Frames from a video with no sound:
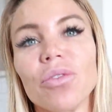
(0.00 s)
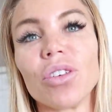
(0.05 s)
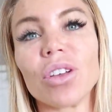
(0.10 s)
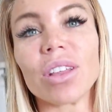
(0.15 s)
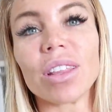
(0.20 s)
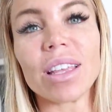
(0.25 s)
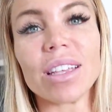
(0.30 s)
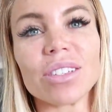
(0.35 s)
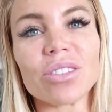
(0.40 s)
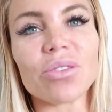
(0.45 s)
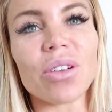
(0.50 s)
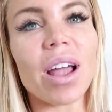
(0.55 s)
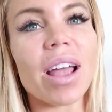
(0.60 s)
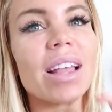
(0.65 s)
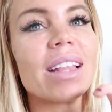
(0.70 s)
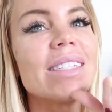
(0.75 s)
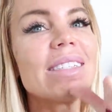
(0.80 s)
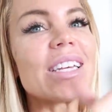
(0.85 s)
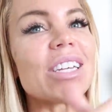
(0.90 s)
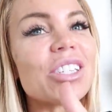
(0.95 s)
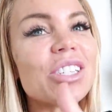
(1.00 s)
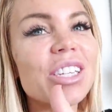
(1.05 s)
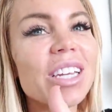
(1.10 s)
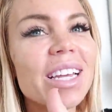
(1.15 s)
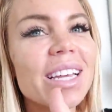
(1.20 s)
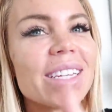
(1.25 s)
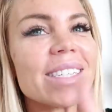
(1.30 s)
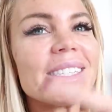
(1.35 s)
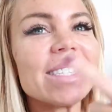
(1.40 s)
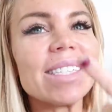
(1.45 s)
if you could at least write
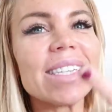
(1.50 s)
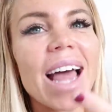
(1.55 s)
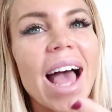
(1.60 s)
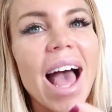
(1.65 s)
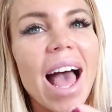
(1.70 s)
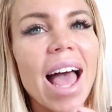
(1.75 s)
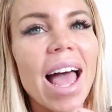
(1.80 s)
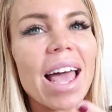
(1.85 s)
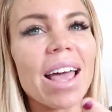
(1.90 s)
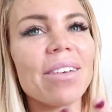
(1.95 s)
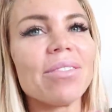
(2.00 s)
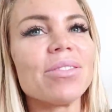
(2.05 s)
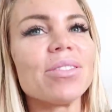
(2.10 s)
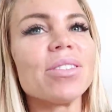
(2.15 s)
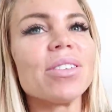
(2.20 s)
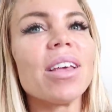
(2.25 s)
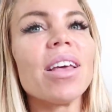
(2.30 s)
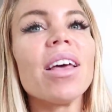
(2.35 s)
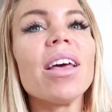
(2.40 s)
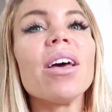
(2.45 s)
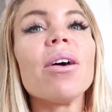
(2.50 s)
dishes, knives,